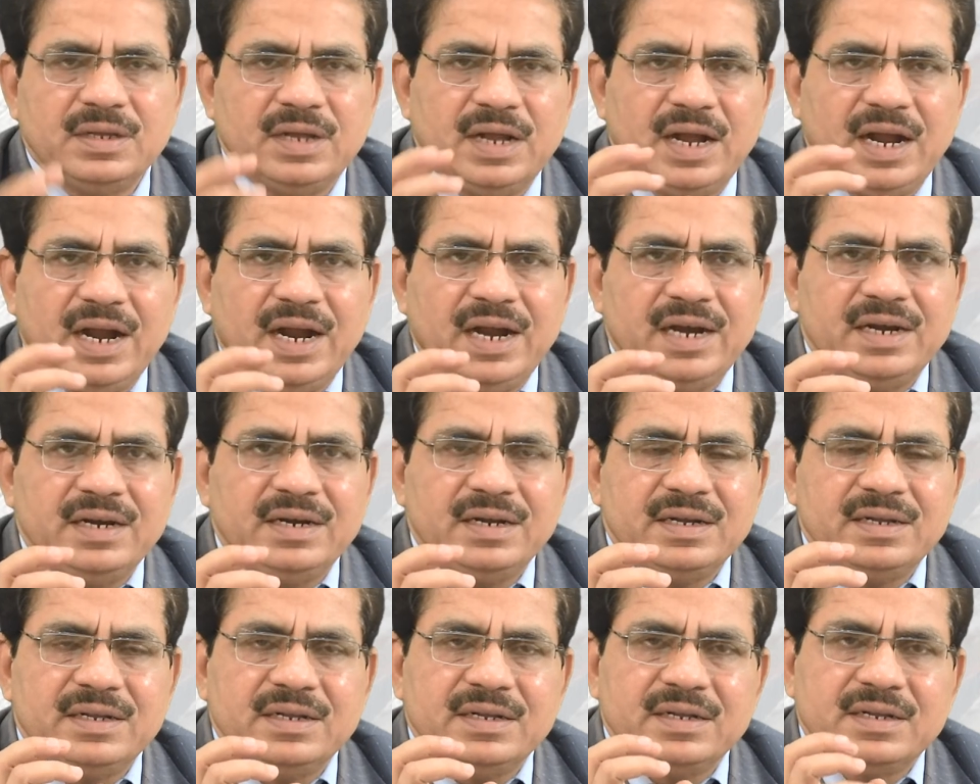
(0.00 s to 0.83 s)

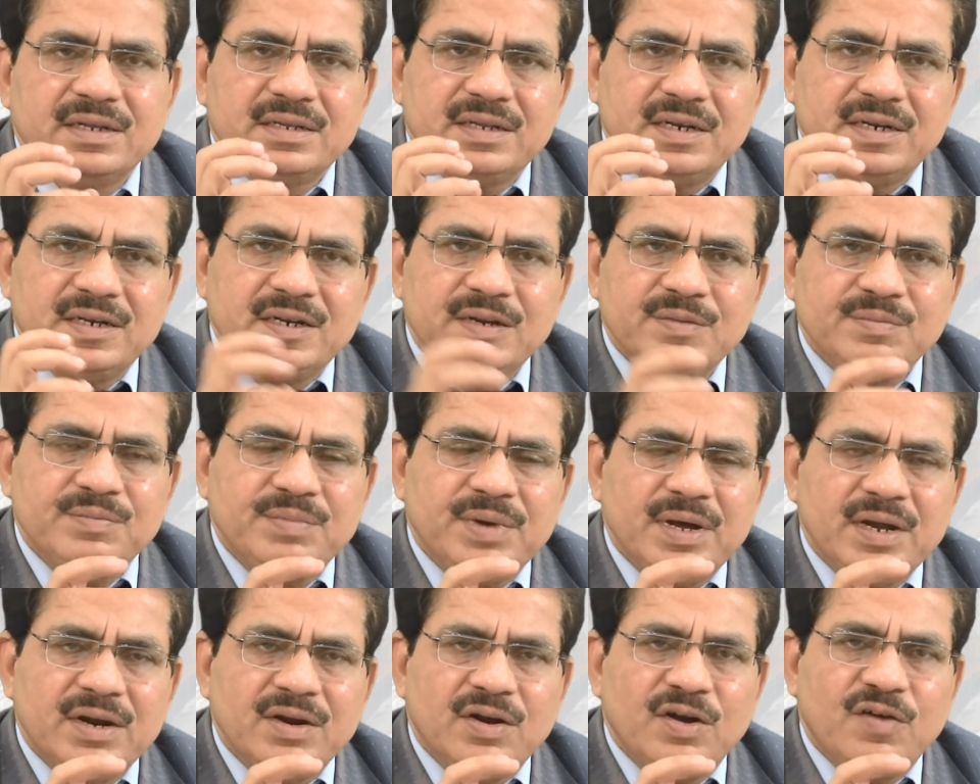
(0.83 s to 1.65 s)
and the
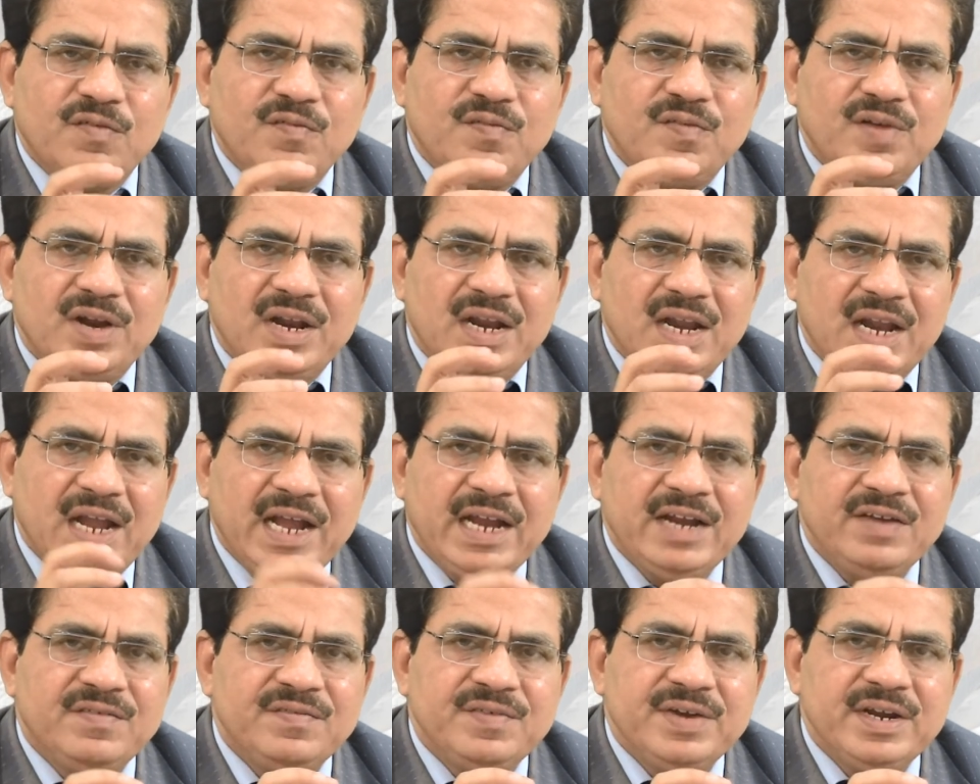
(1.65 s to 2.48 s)
timber of
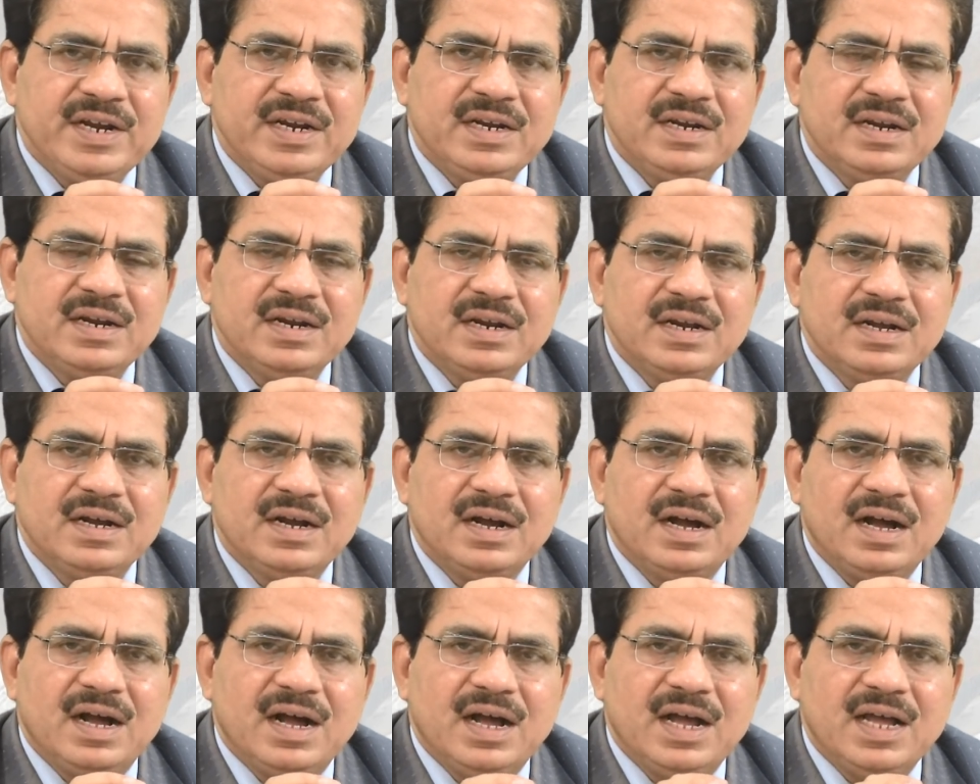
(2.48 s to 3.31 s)
light weight
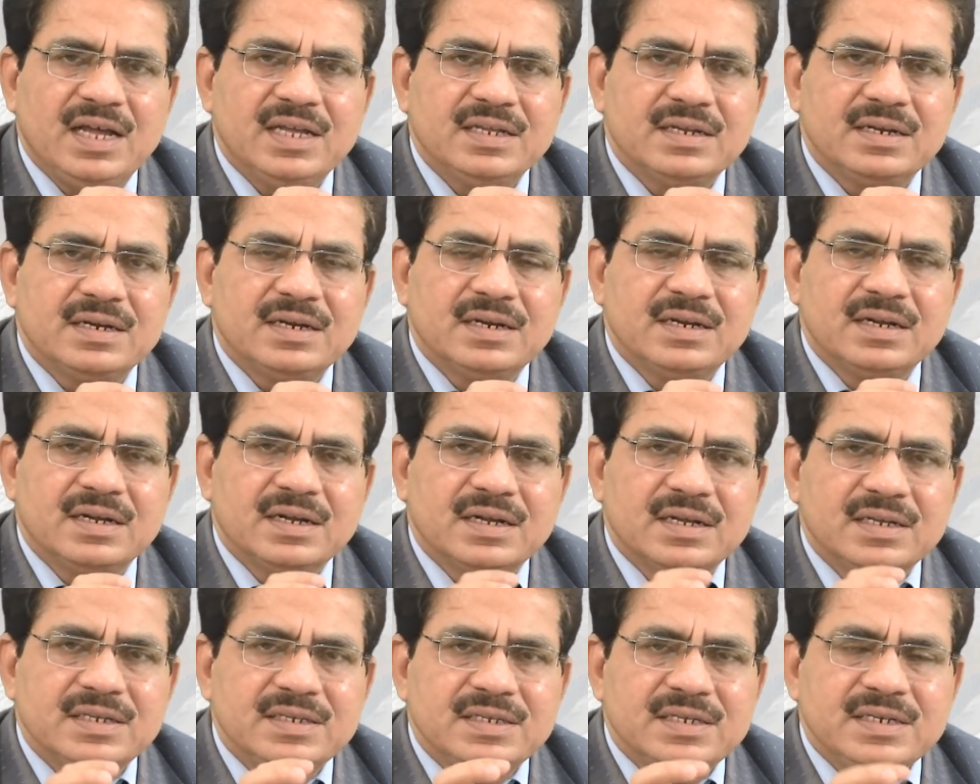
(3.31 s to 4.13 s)
are
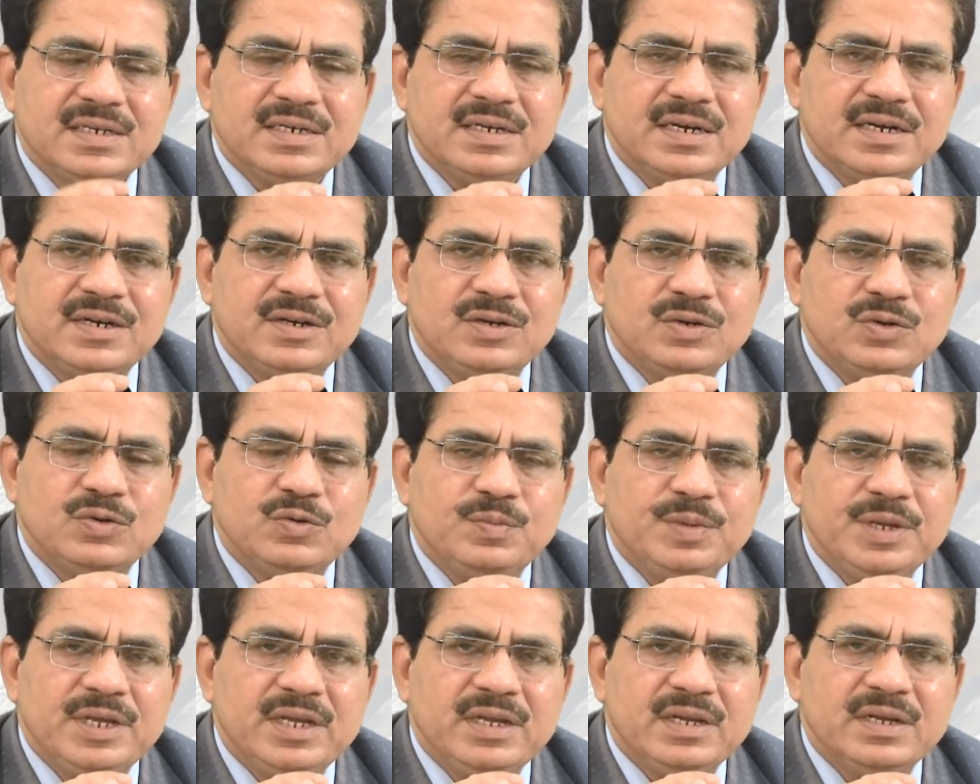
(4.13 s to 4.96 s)
considered to
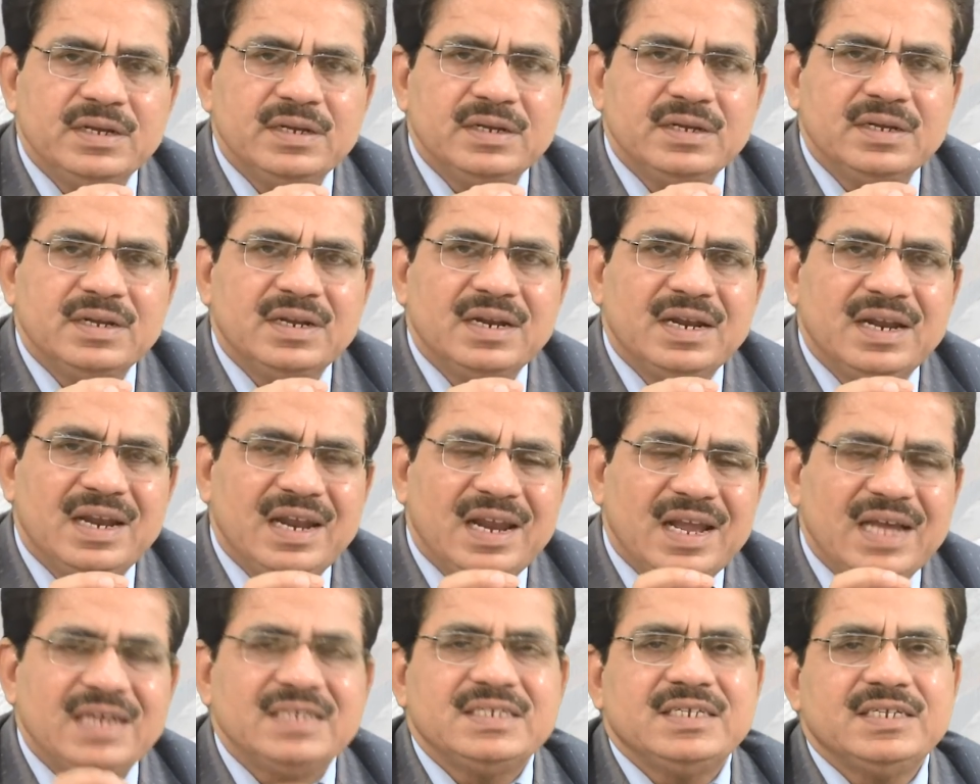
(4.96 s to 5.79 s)
be
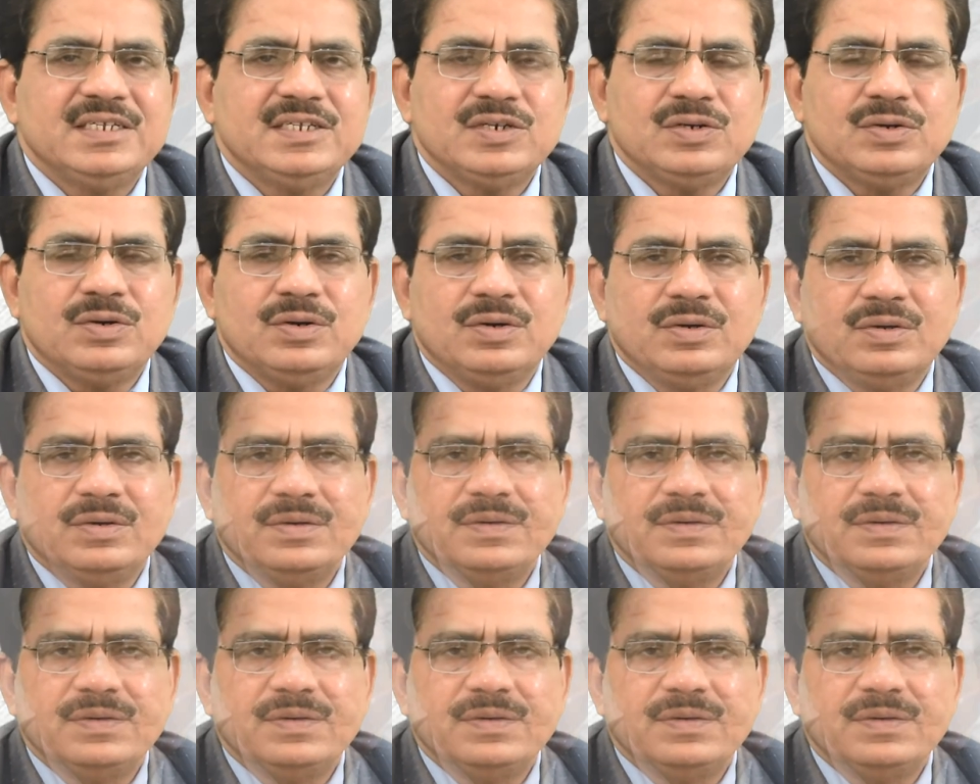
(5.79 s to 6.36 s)
less strong.